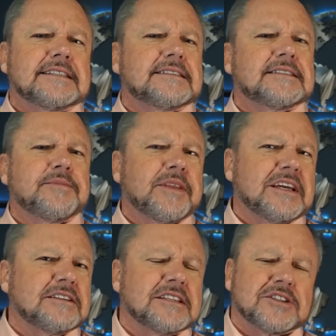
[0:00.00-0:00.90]

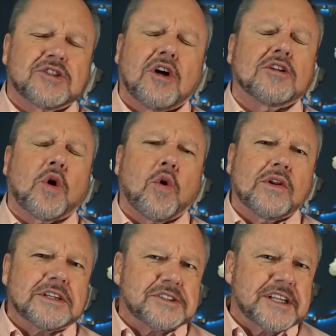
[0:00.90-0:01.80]
something that's called
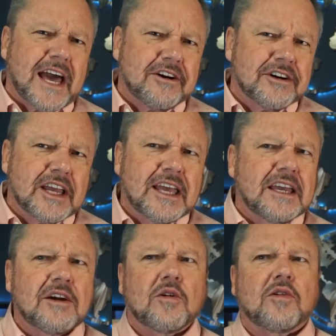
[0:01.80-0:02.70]
Holy
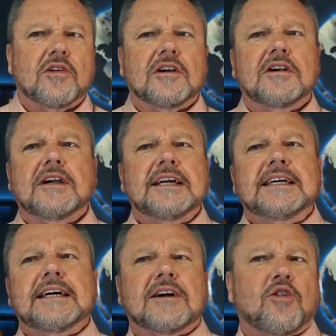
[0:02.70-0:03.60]
Saturday or
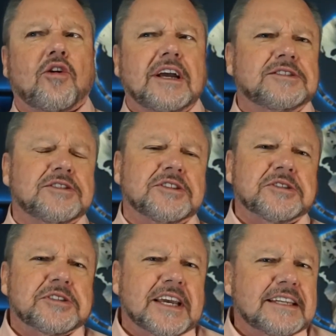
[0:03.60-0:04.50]
Christ's
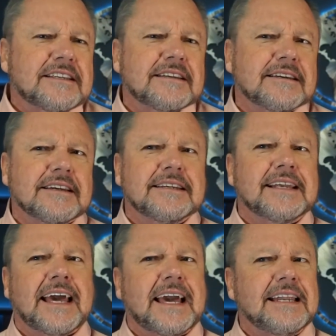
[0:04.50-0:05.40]
descent
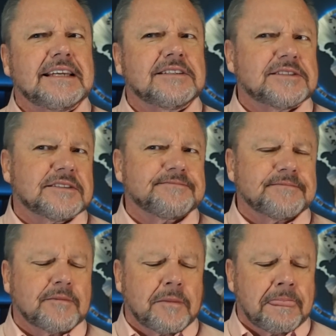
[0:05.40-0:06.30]
into Hades.
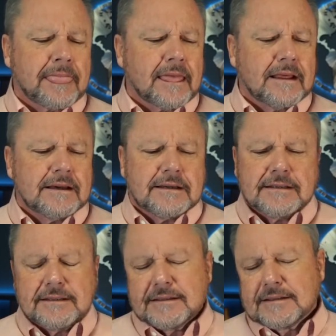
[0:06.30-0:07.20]

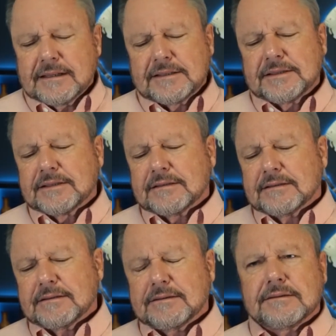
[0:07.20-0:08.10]
This
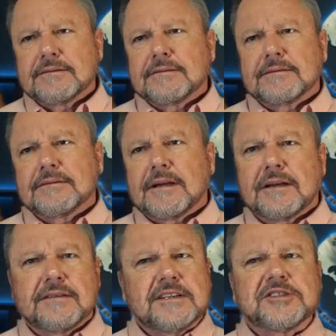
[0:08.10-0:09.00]

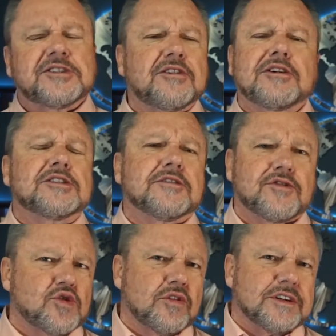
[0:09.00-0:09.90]
this series of
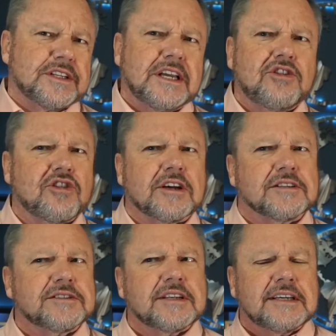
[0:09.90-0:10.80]
short
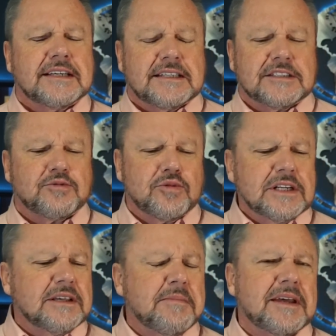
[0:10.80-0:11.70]
teachings is
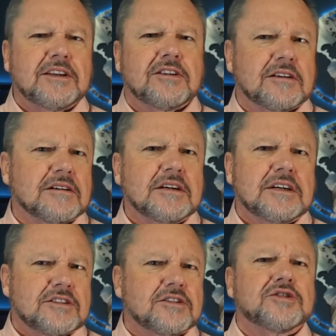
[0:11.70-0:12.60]
really meant to,
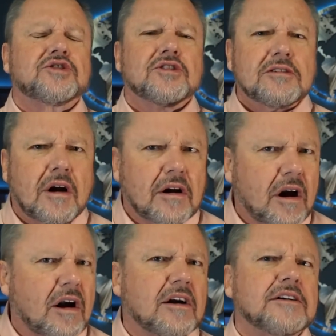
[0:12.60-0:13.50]
to stir our
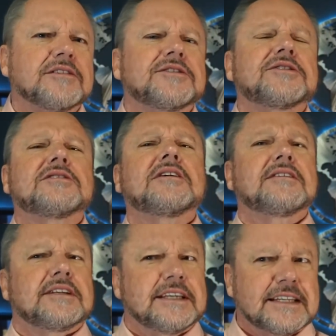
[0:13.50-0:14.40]
hearts
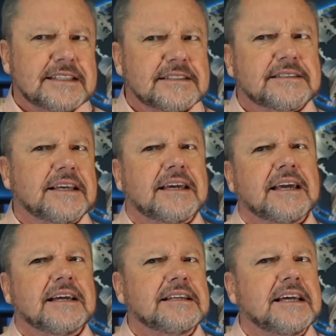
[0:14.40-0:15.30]
to get us
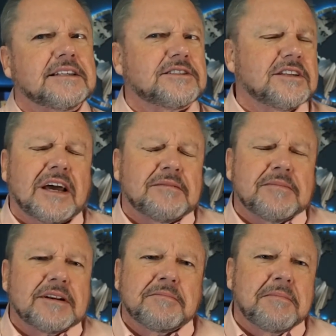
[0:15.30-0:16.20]
thinking. It's not
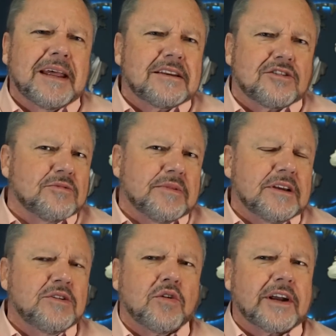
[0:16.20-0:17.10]
meant to
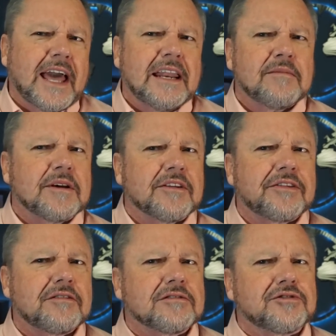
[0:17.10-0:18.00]
be, nor can it be, a
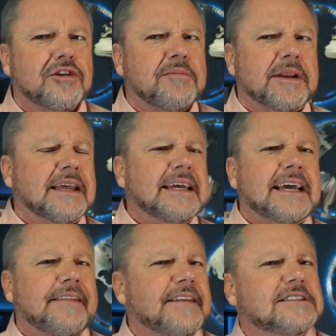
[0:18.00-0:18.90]
thorough treatment.
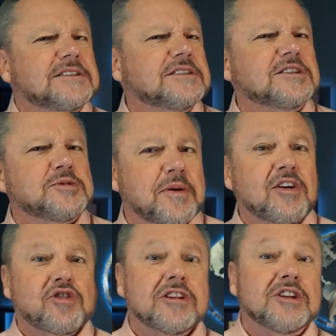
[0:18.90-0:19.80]
And this is
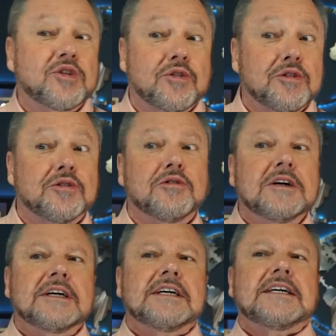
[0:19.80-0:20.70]
especially true
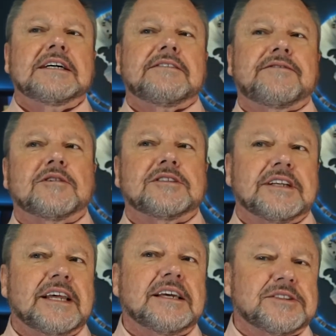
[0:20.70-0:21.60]
for
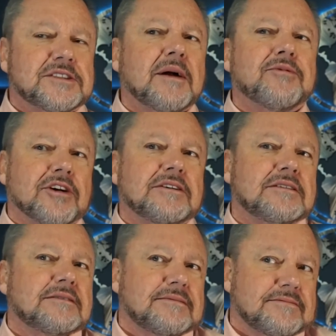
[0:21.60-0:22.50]
today's
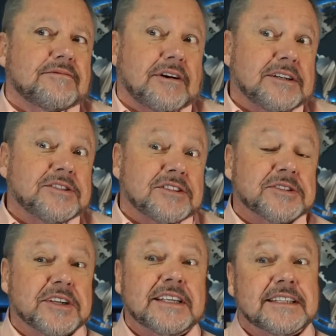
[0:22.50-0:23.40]
subject Christ's
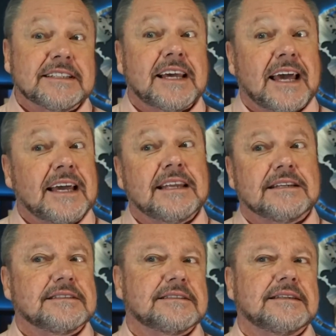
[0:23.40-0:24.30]
descent into
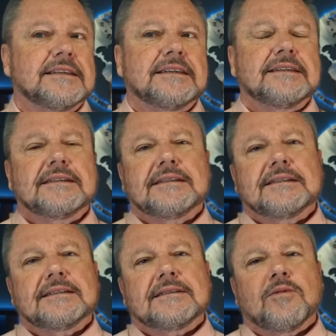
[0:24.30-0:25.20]
Hades.
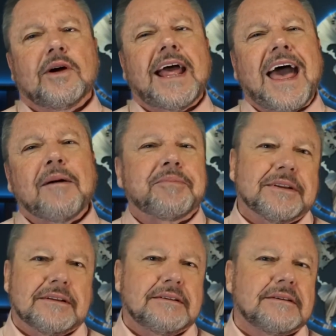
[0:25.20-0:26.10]
What
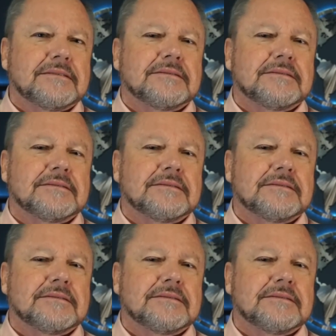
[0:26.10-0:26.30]
happened